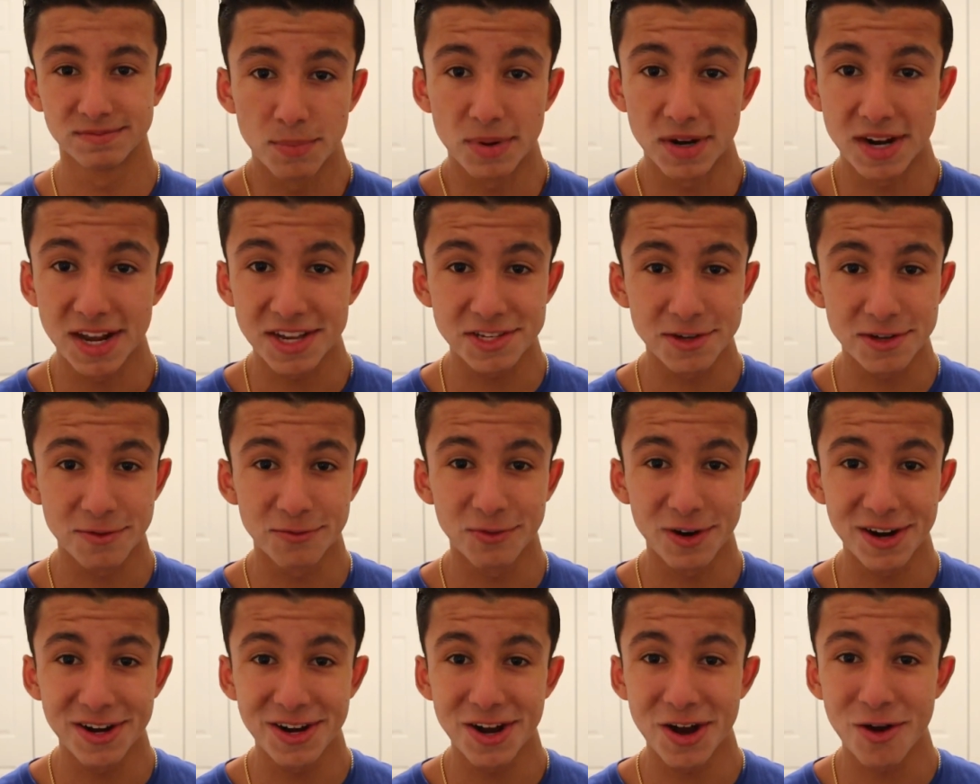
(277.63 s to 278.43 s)
But as of
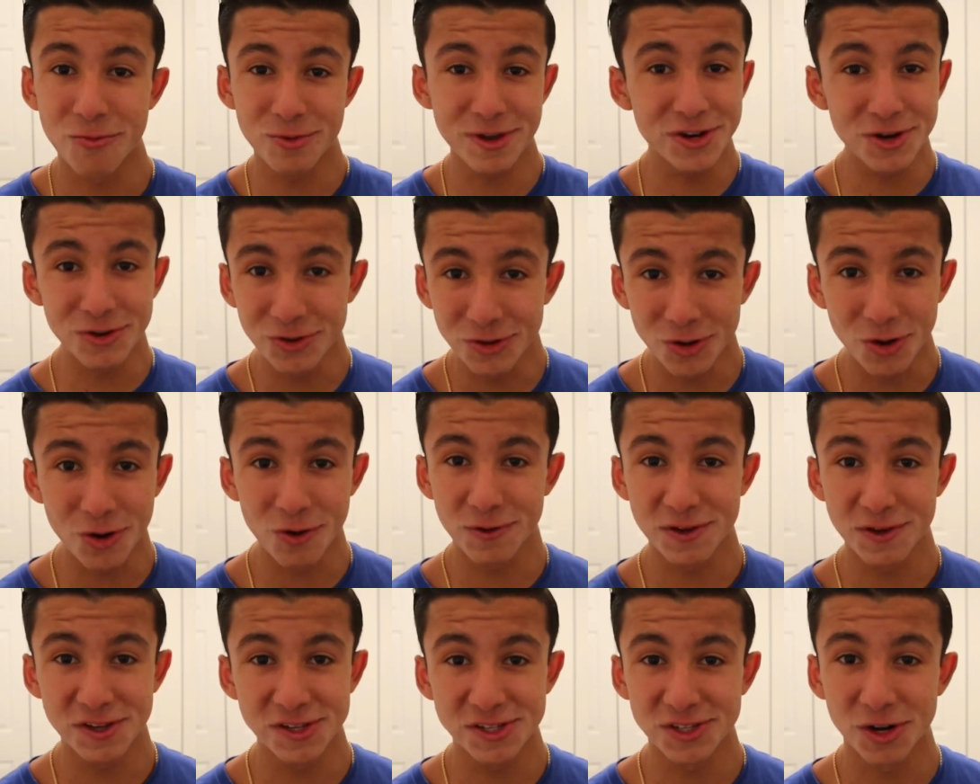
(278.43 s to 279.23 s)
right now, we don't know
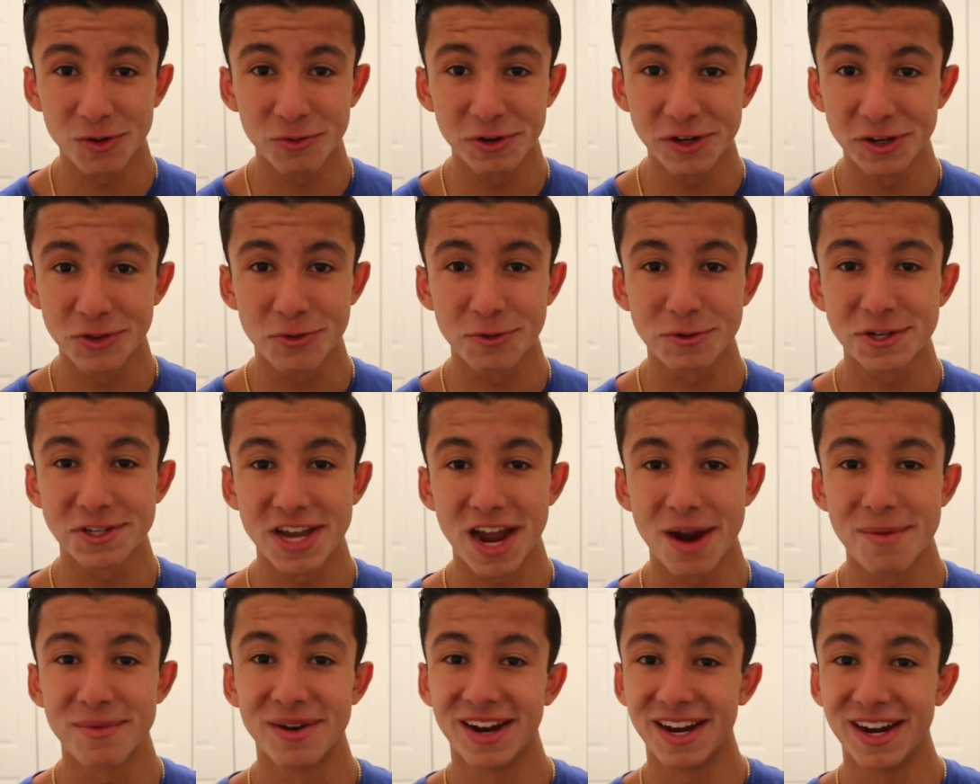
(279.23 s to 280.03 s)
if he's gonna wield Thor's
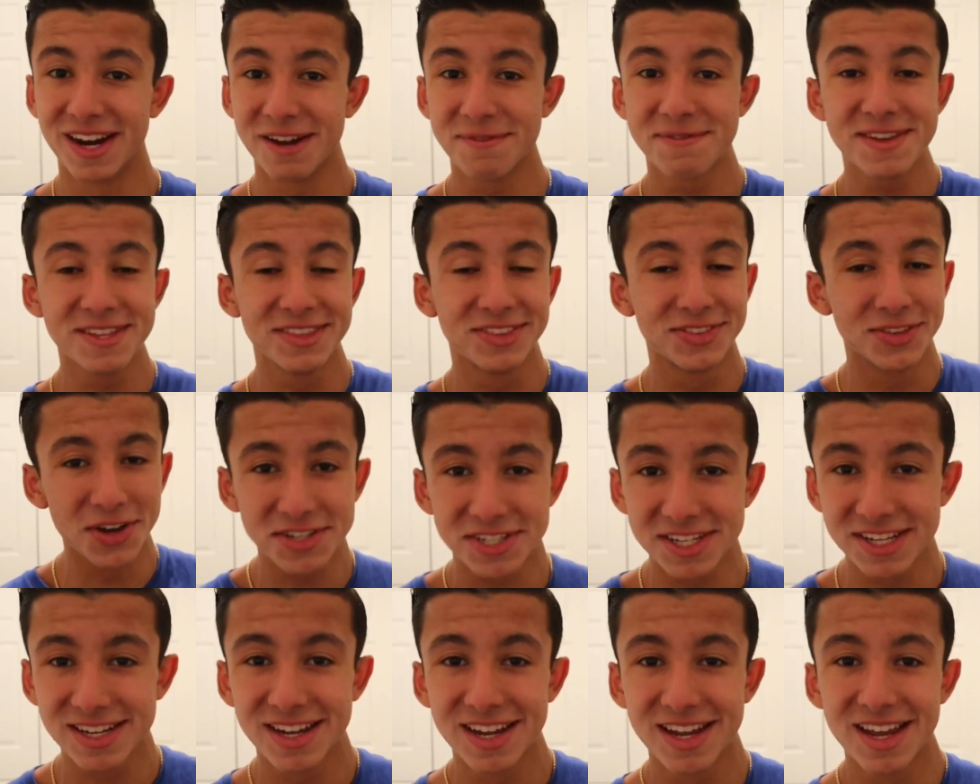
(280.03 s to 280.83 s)
hammer. And if he
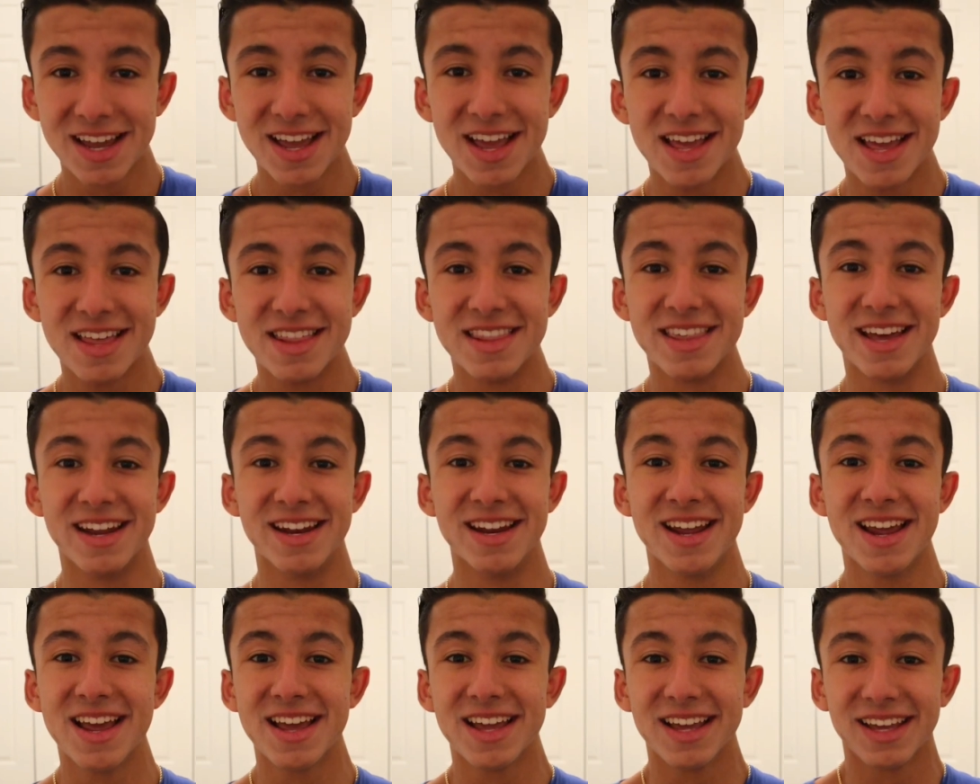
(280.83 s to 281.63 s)
doesn't,
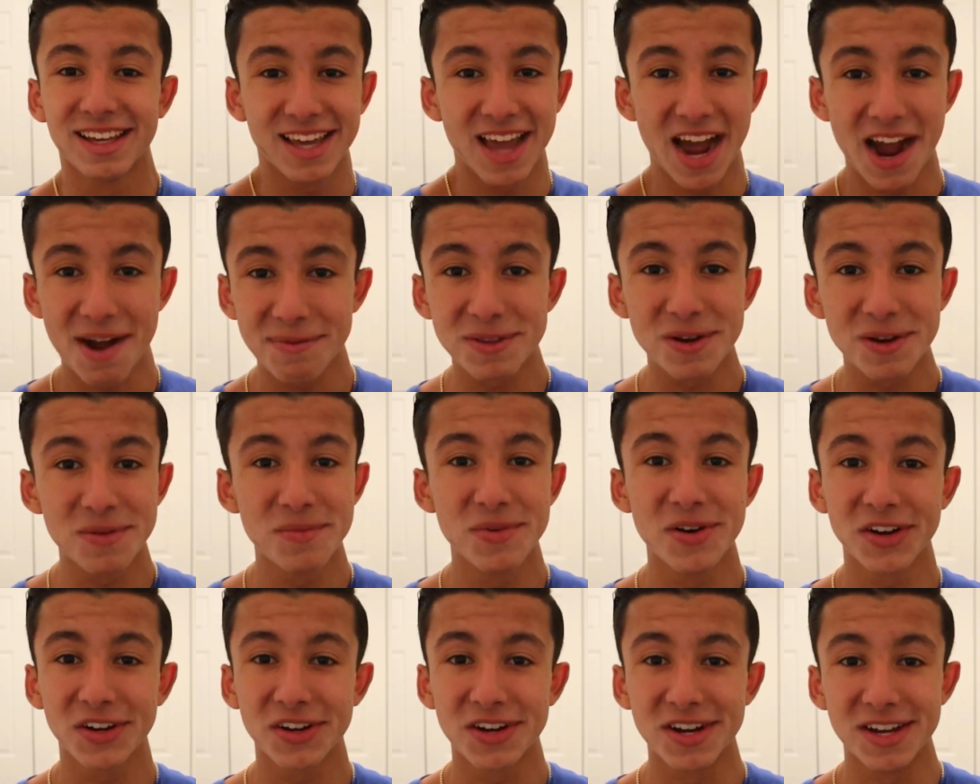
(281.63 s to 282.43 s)
then Captain
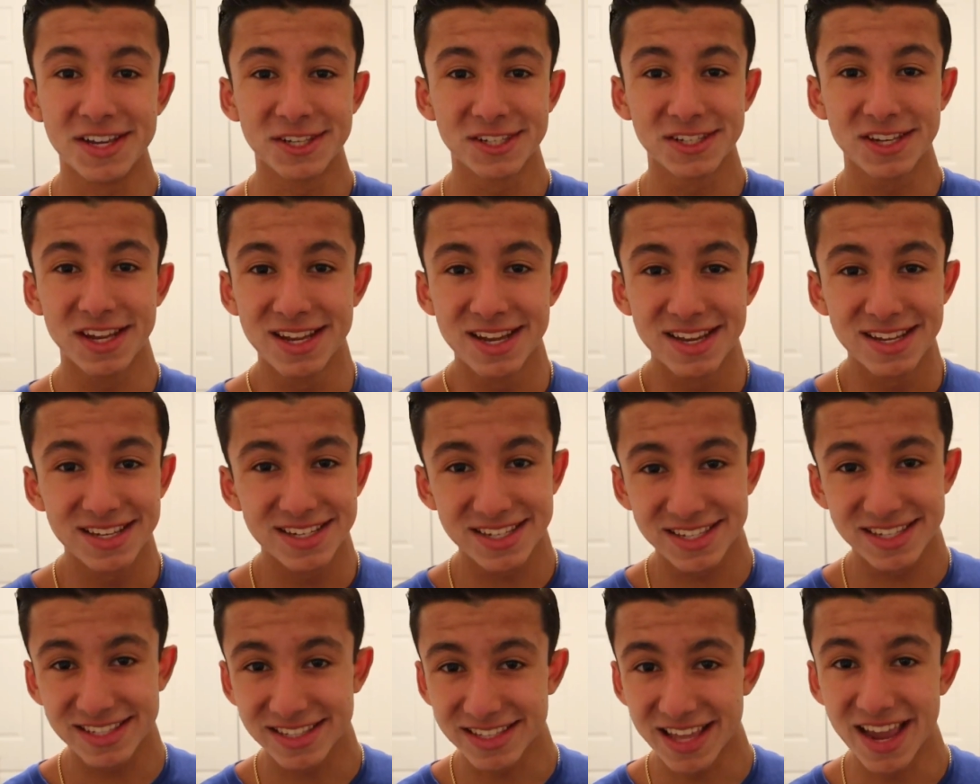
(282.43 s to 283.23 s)
America is
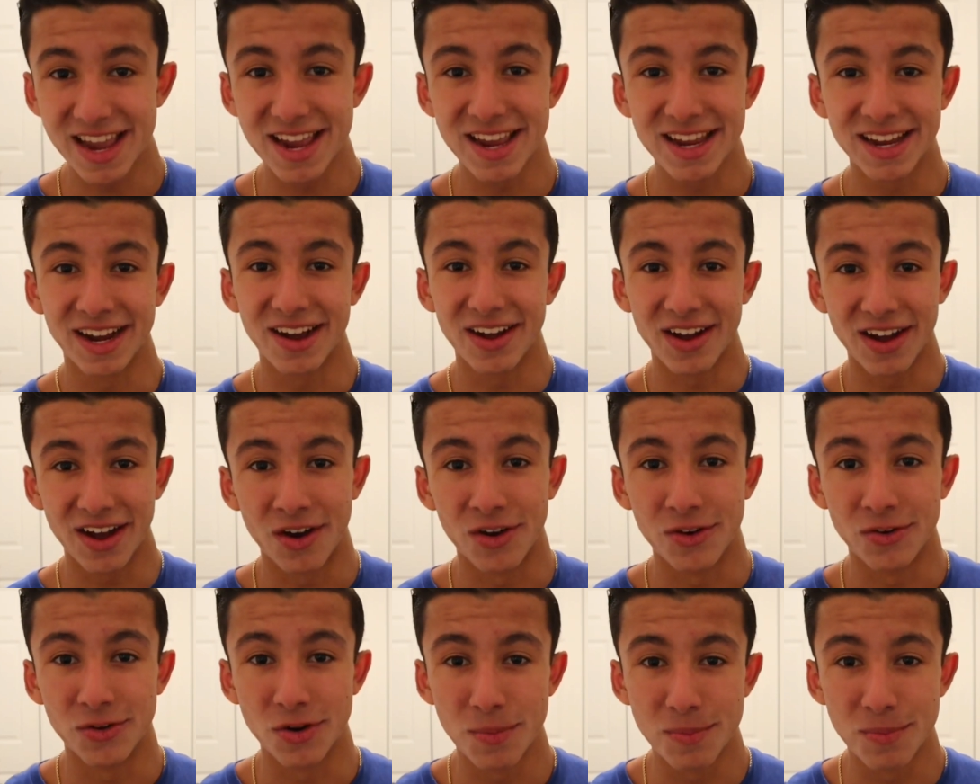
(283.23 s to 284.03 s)
staying
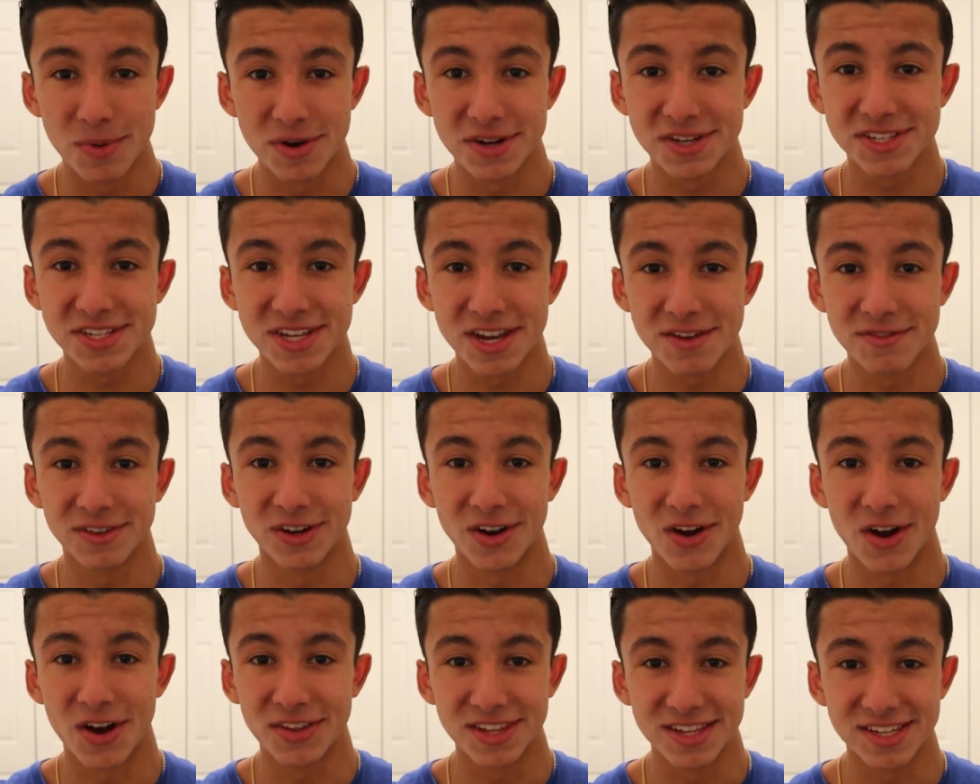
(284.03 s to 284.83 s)
on number
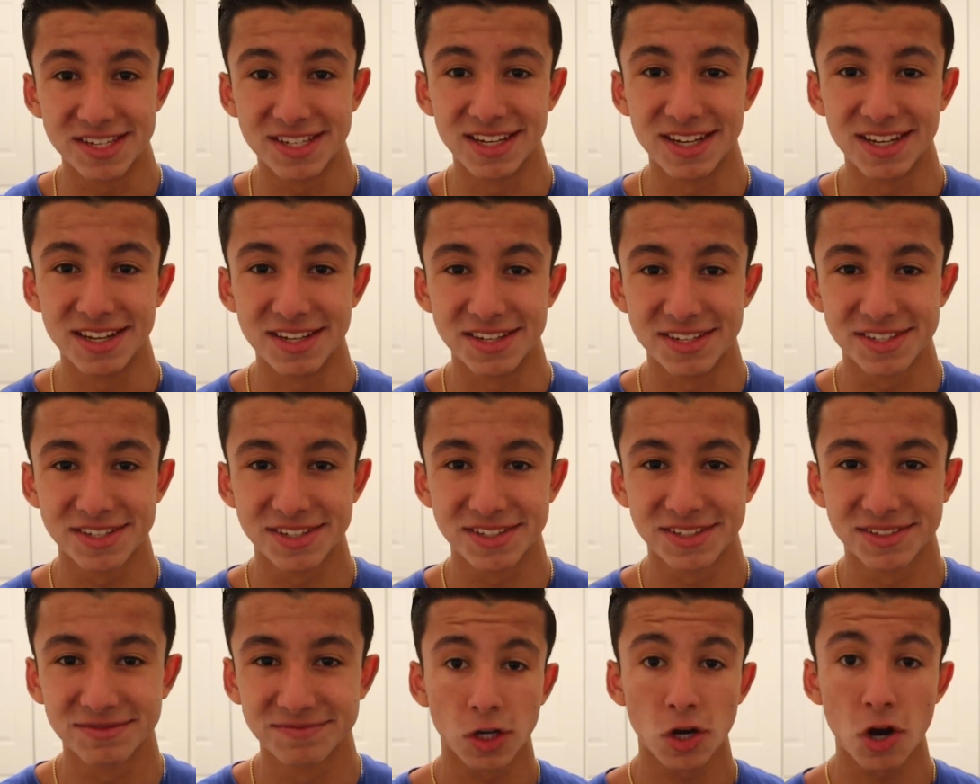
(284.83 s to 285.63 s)
7 on this list.